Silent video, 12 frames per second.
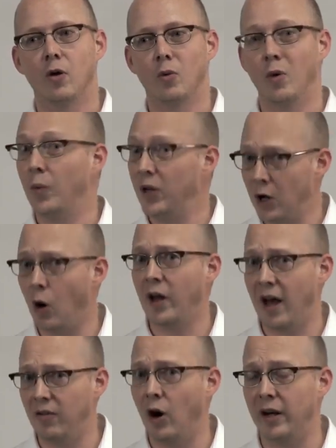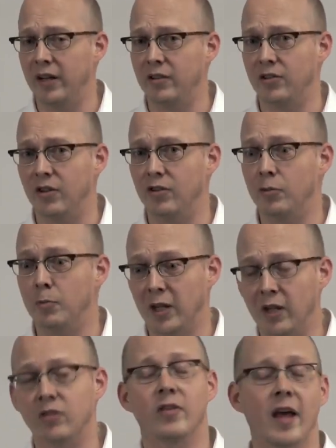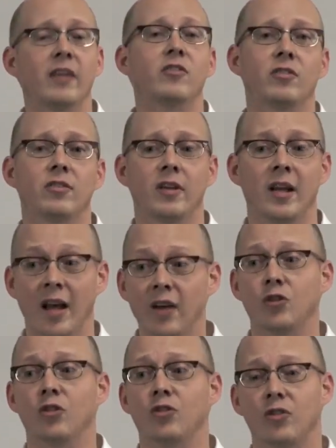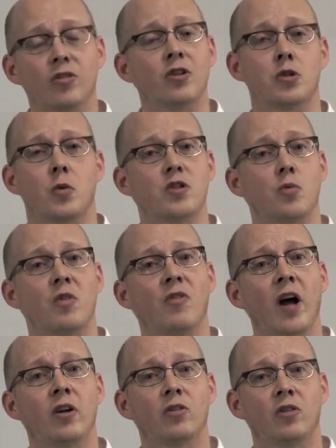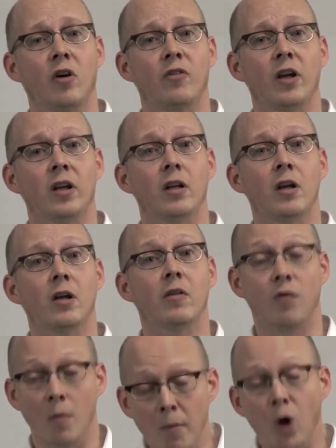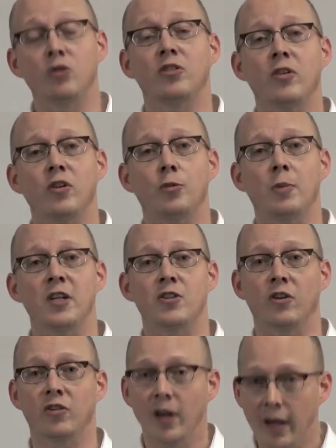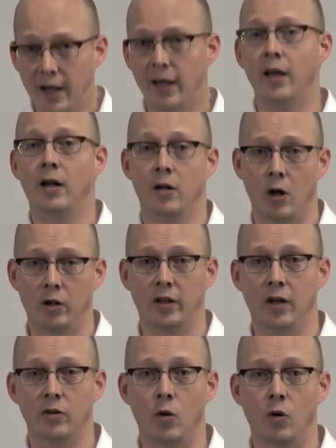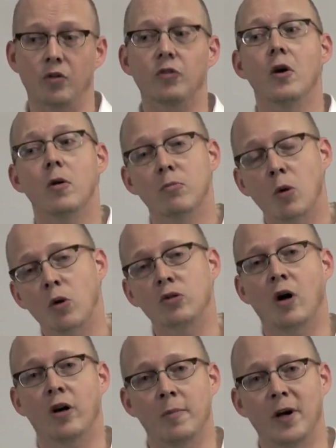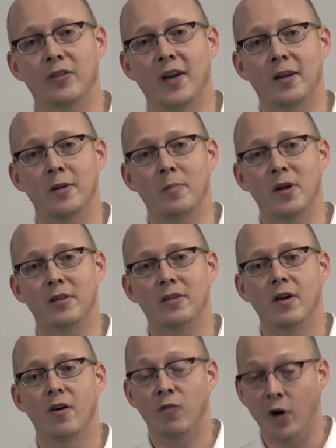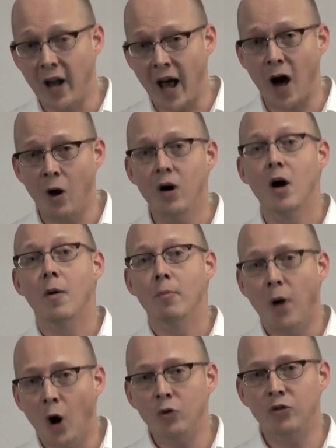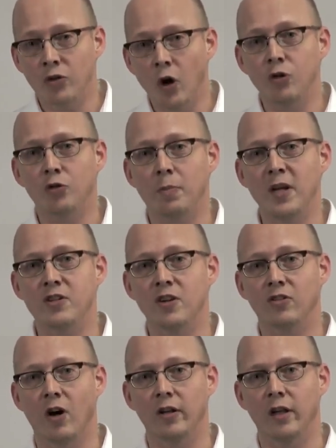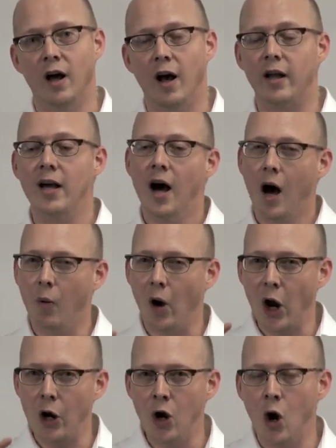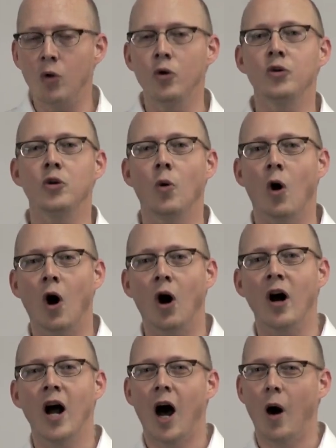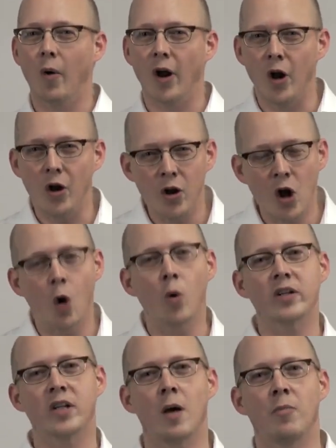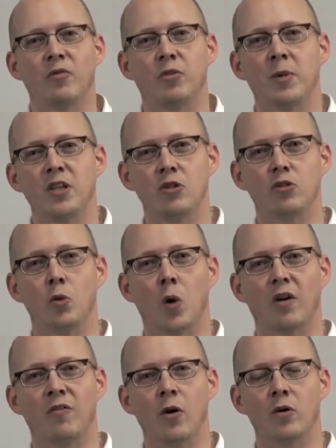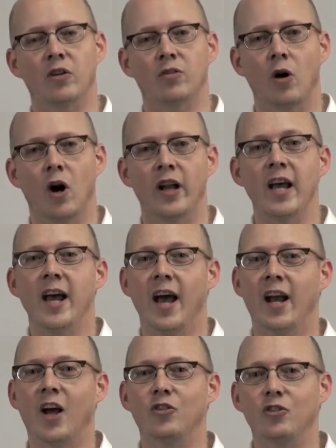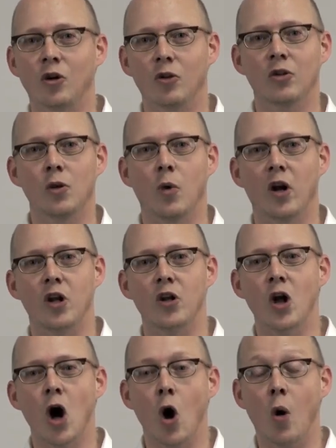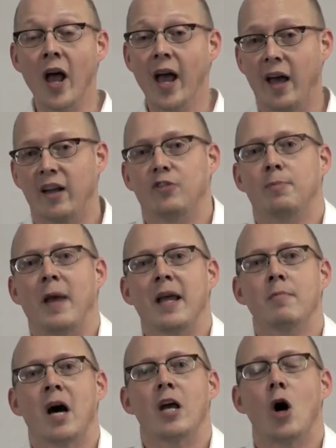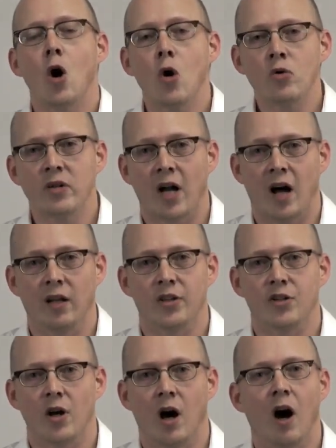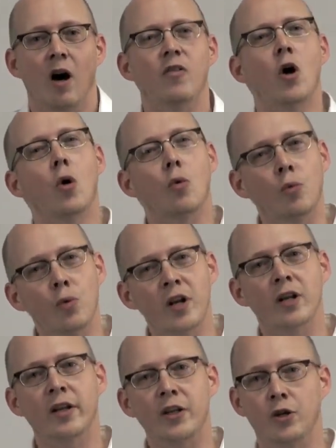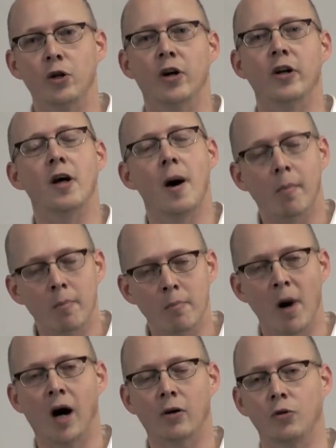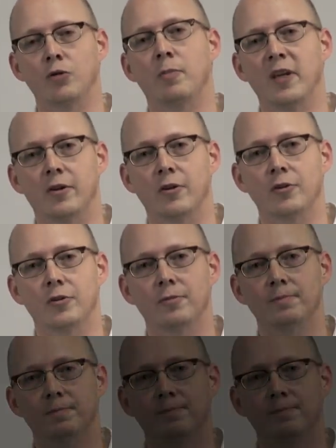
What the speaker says: when we don't have audiences, because that's, in essence, the situation we find ourselves in for most of these speeches in an online course. But we'll talk about that in a bit. For now, post those speeches online. I want to know who you are, I want to know what type of speeches you want to focus on, and I certainly want to know and expand my own knowledge of really good model speakers.